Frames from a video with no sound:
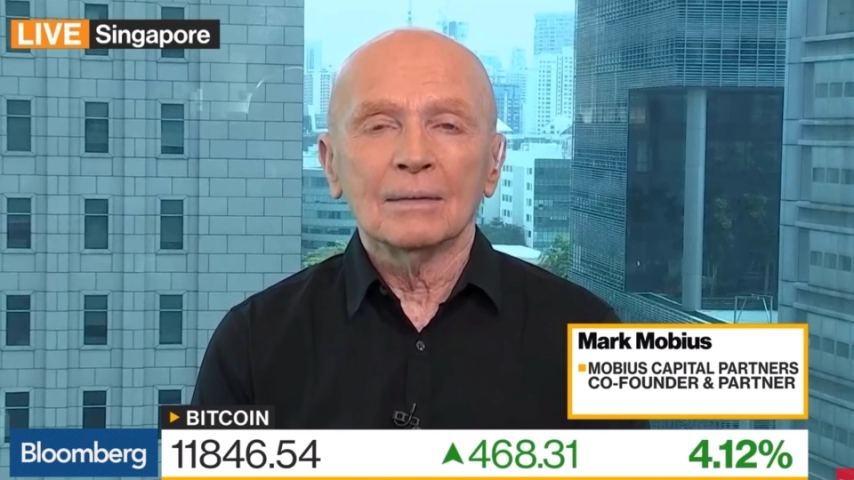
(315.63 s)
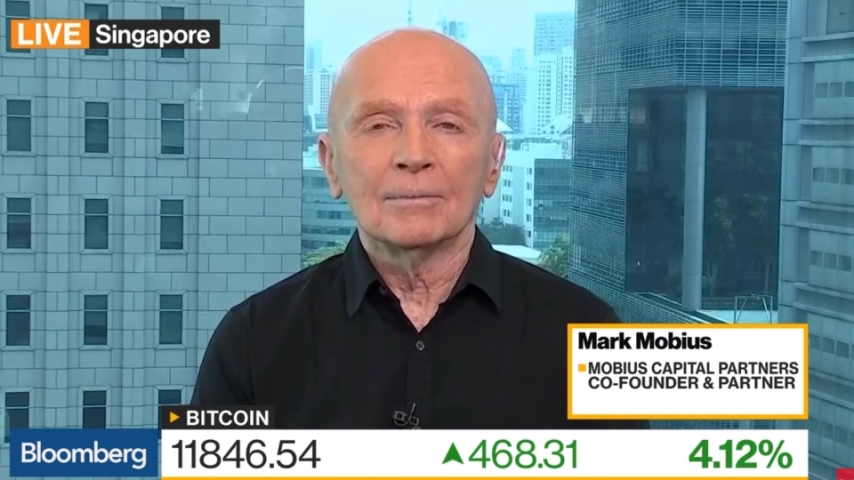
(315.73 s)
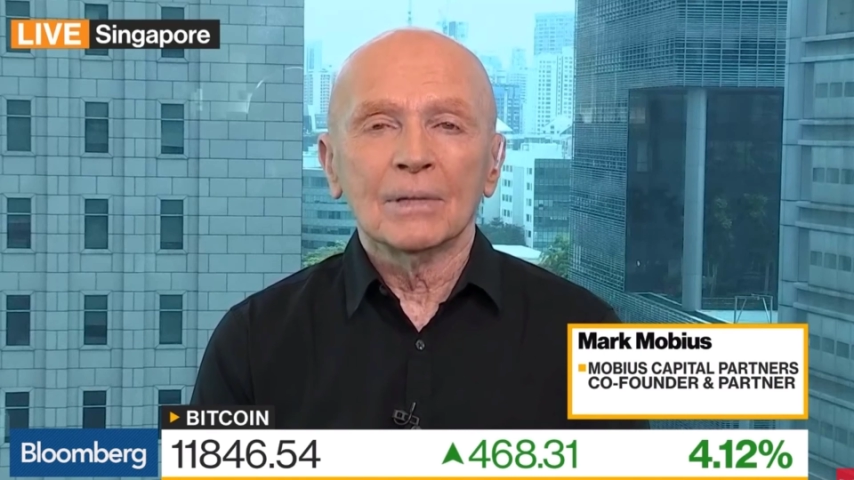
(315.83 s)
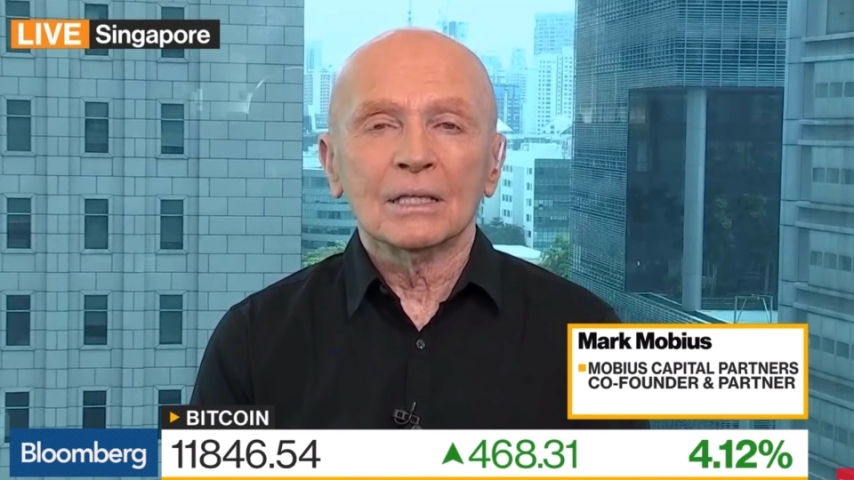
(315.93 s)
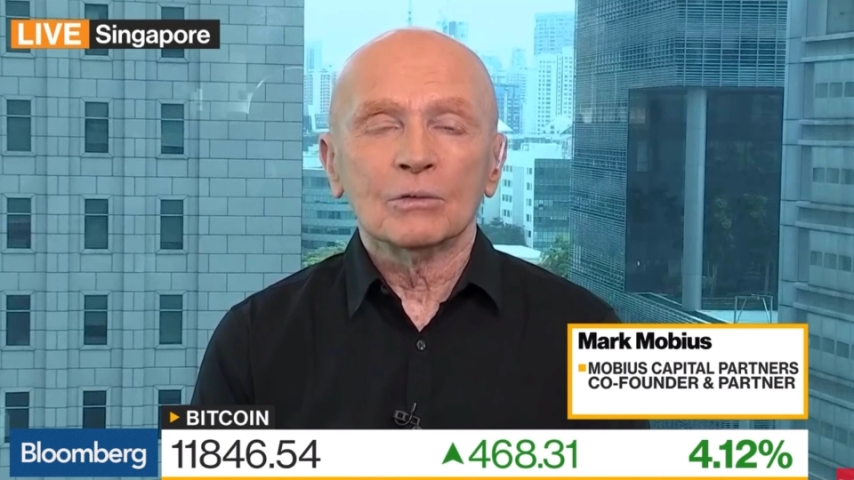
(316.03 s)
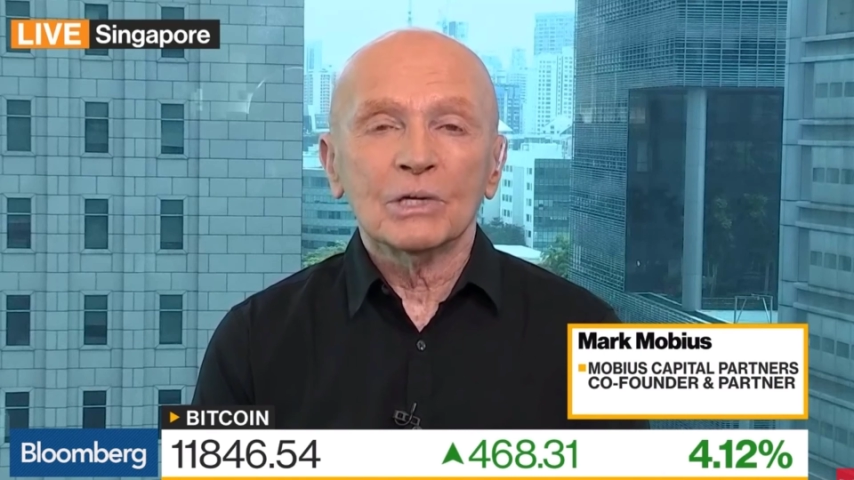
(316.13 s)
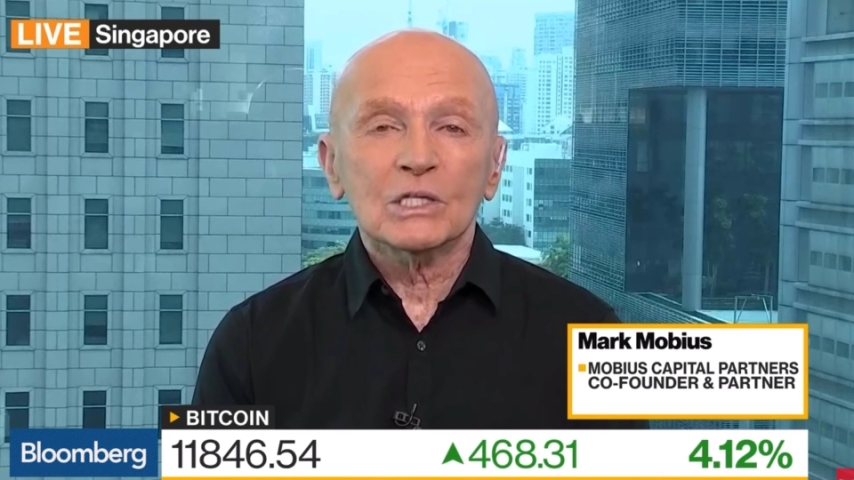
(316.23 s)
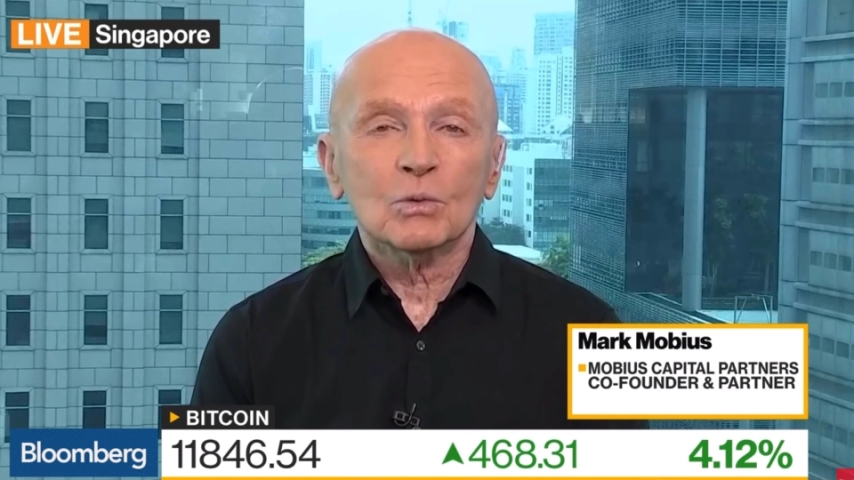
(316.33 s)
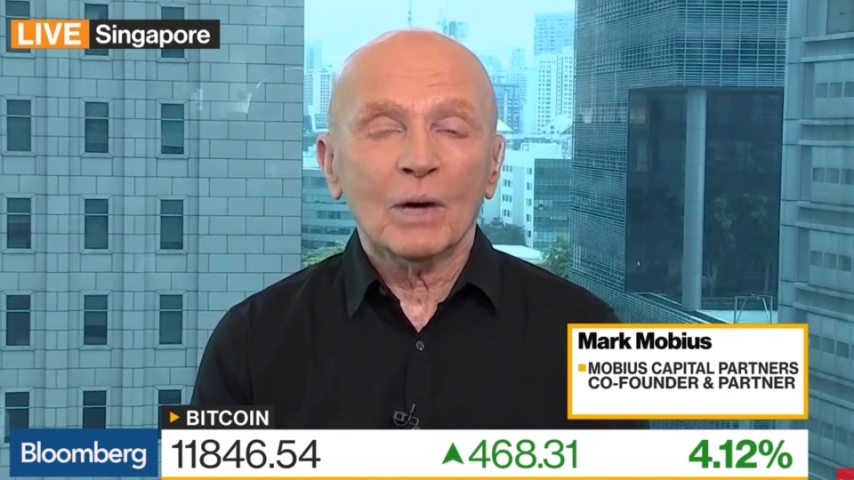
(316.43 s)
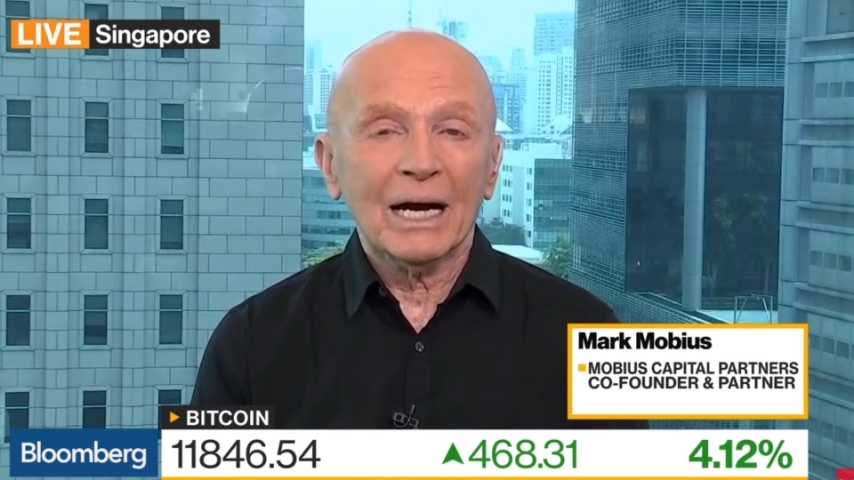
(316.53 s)
The
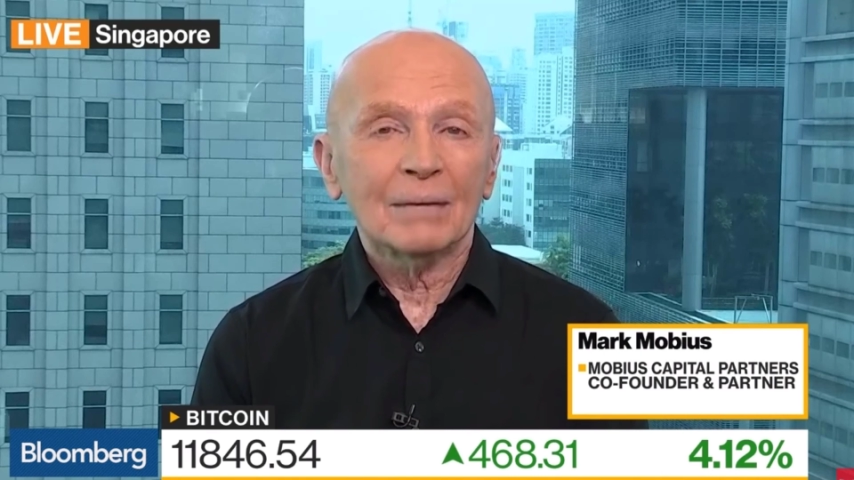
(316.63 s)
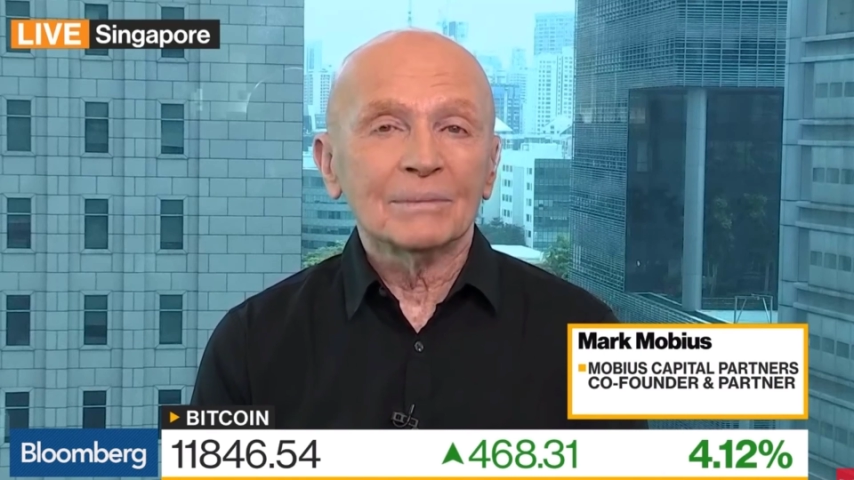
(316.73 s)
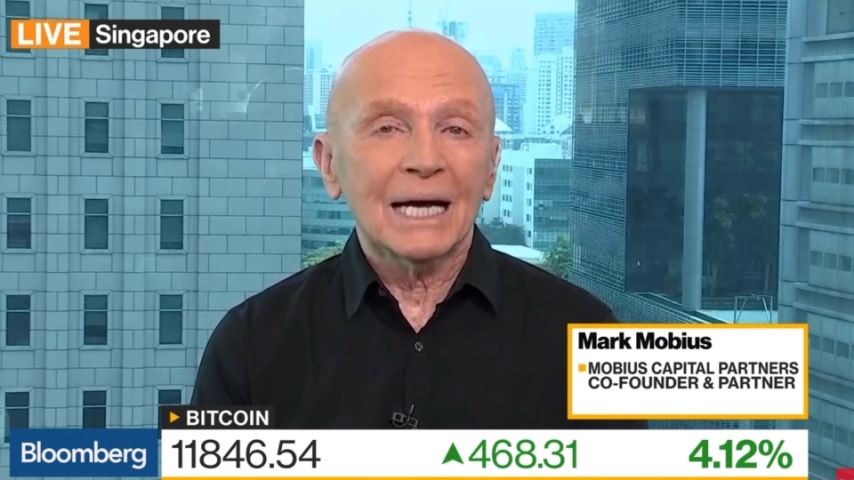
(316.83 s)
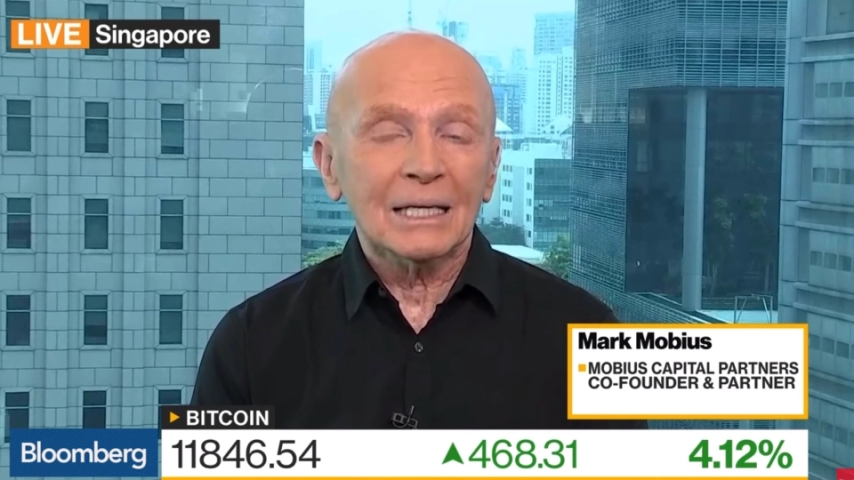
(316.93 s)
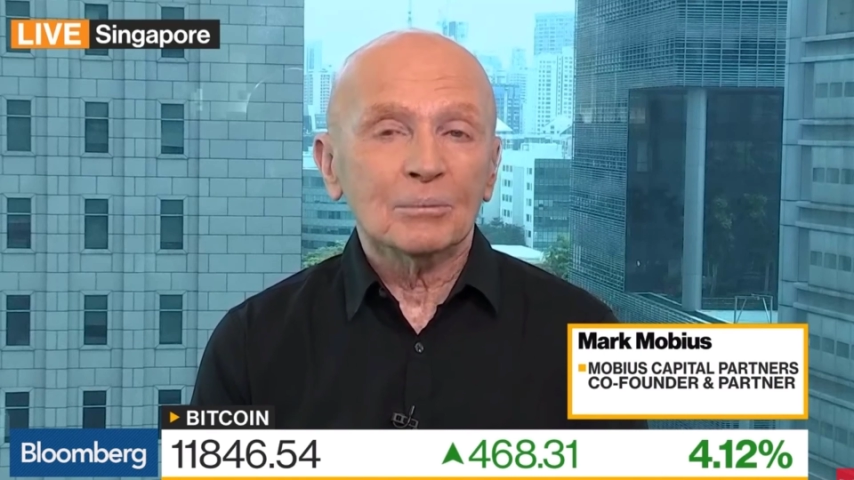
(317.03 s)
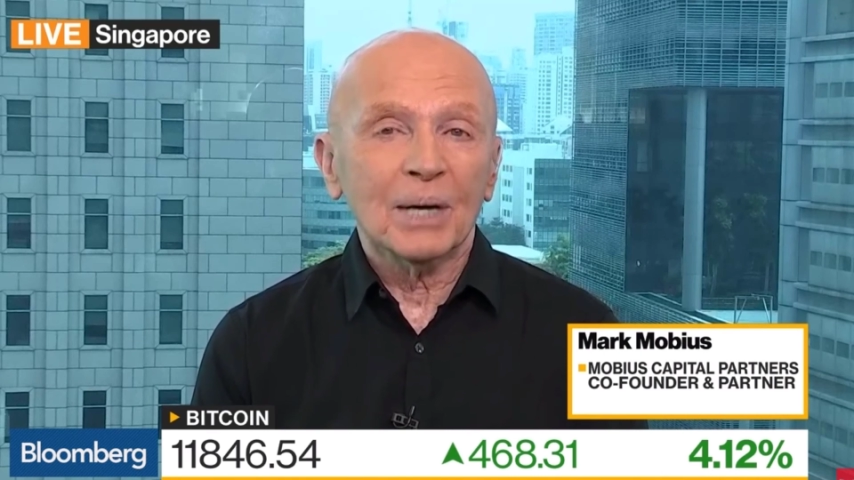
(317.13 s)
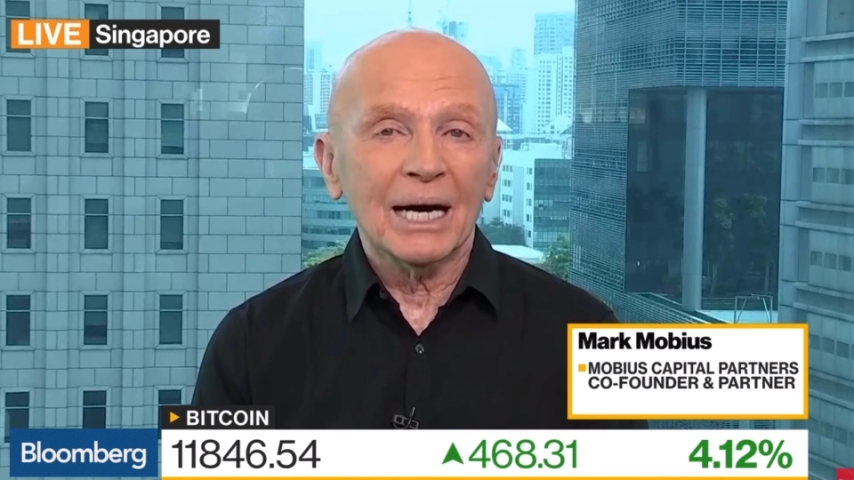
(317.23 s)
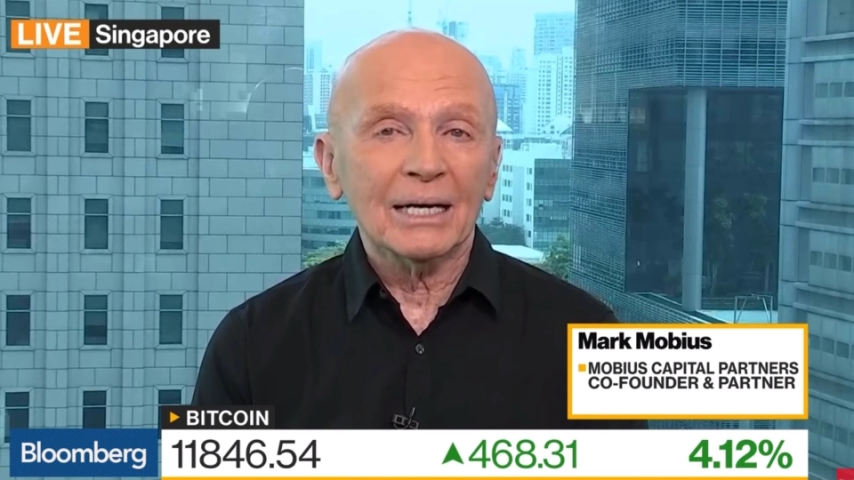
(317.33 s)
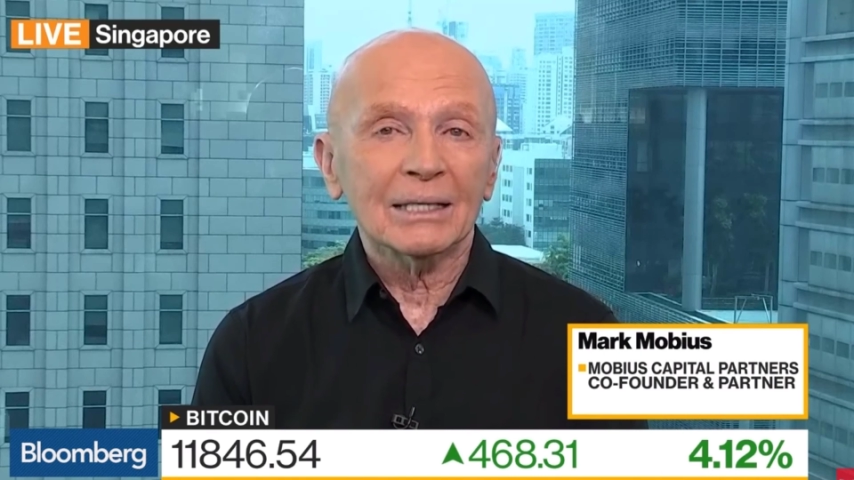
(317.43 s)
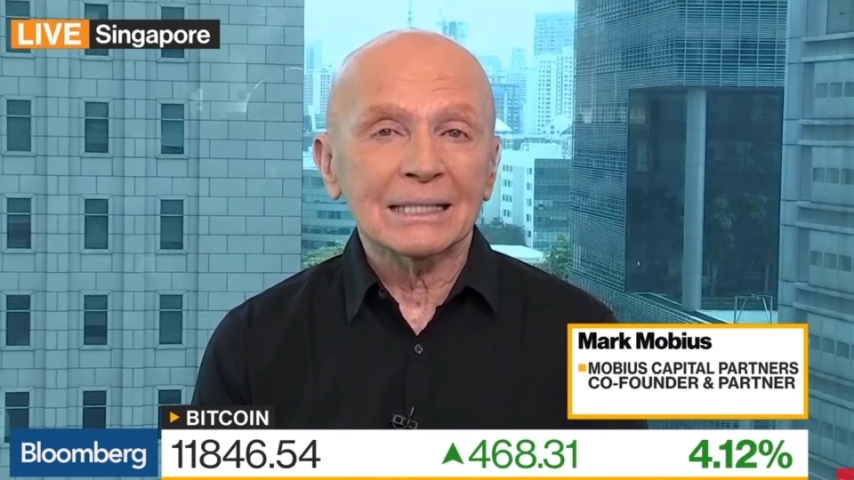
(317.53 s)
reason why I'm not a
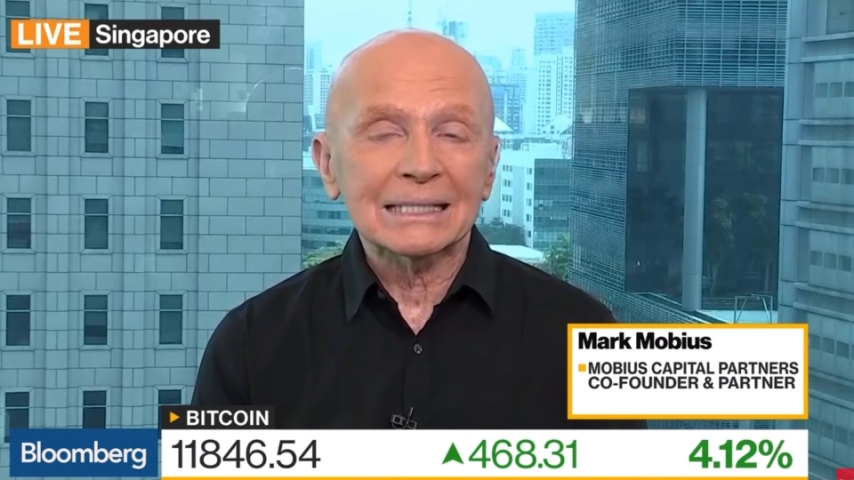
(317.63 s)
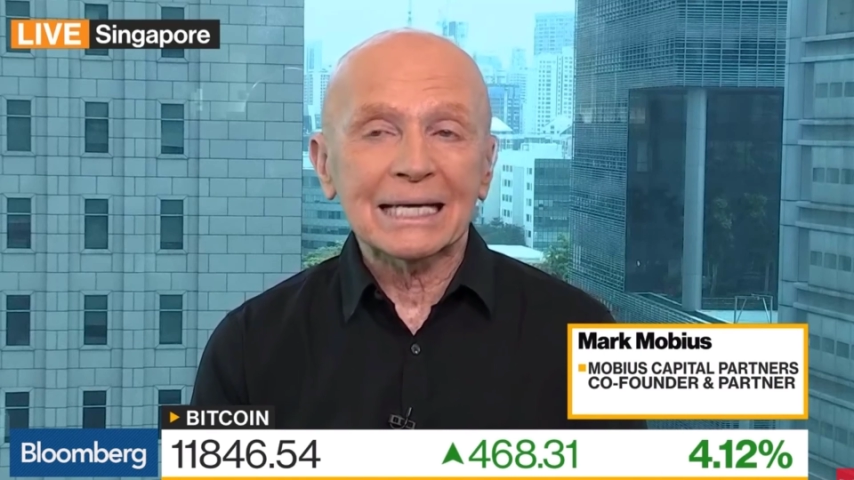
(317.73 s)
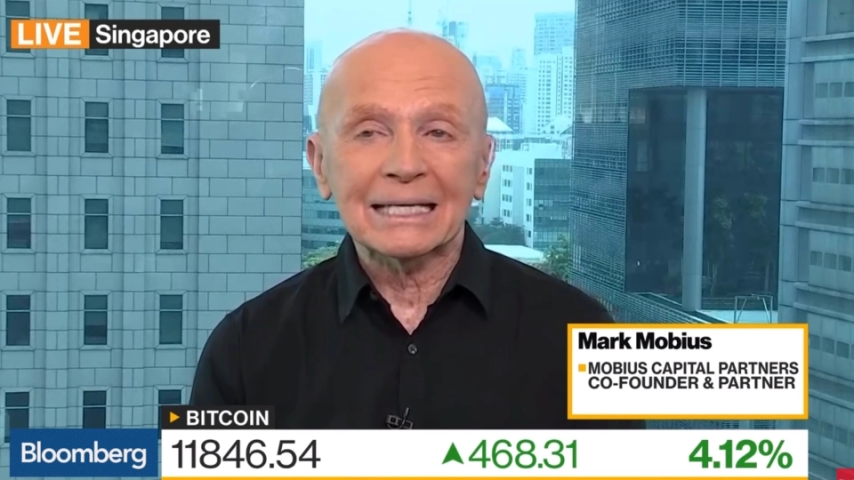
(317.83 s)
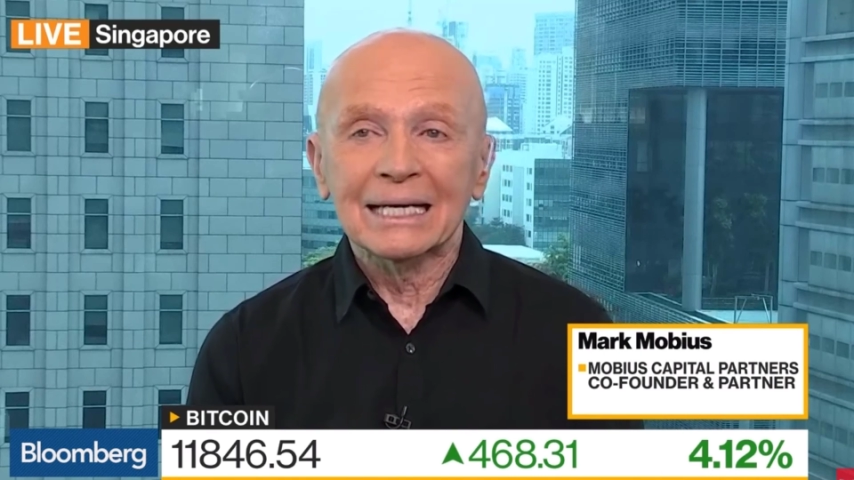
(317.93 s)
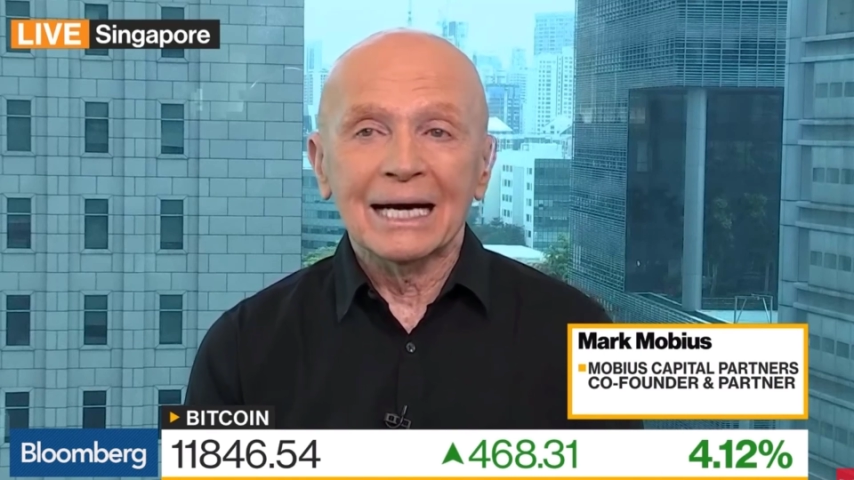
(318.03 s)
buyer is that